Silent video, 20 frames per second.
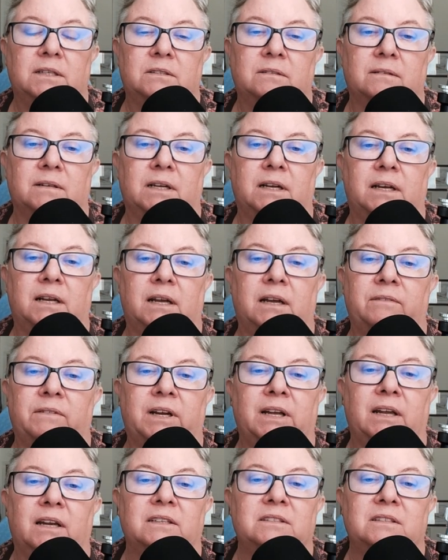That's what I have,
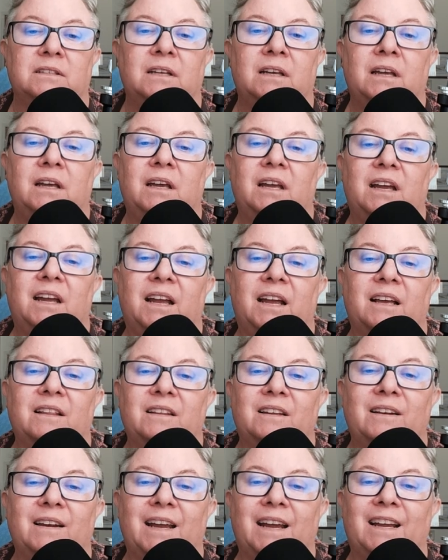I guess.
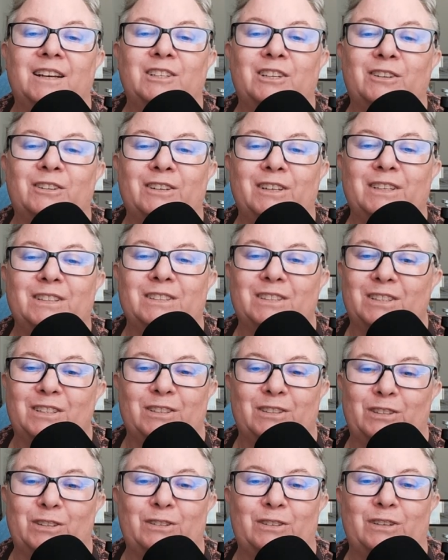And the National
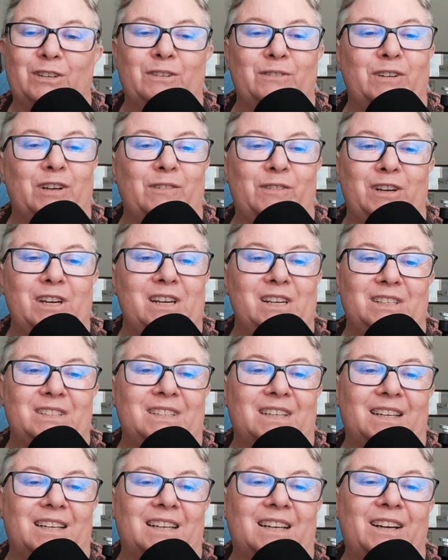Institute of
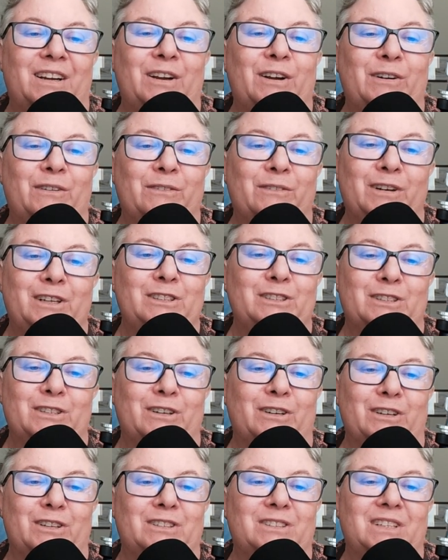Aviation
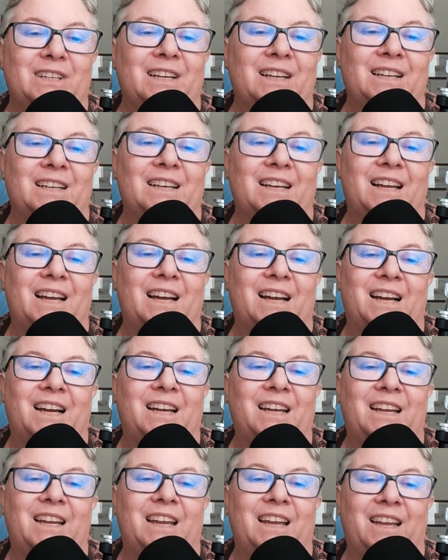Research,
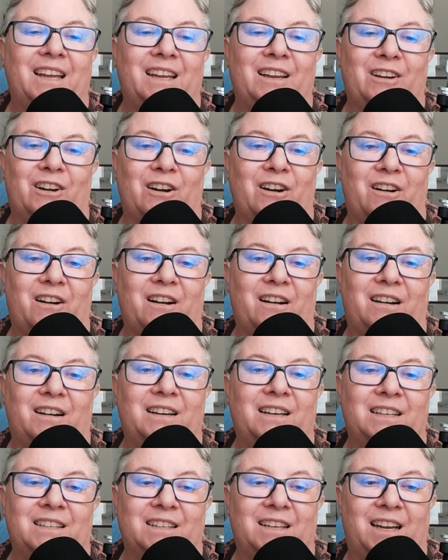
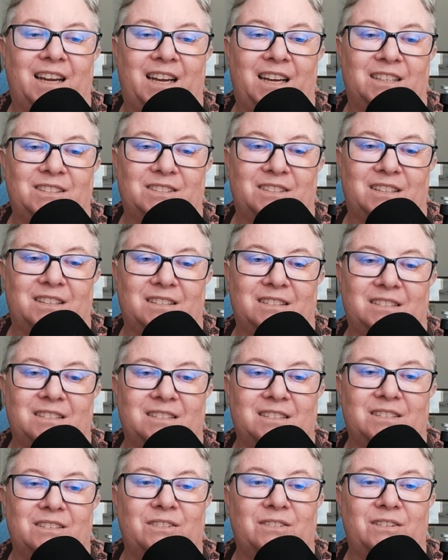NIAR, in
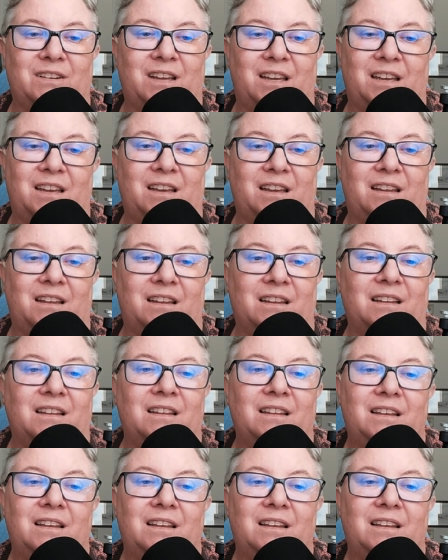Kansas. Okay.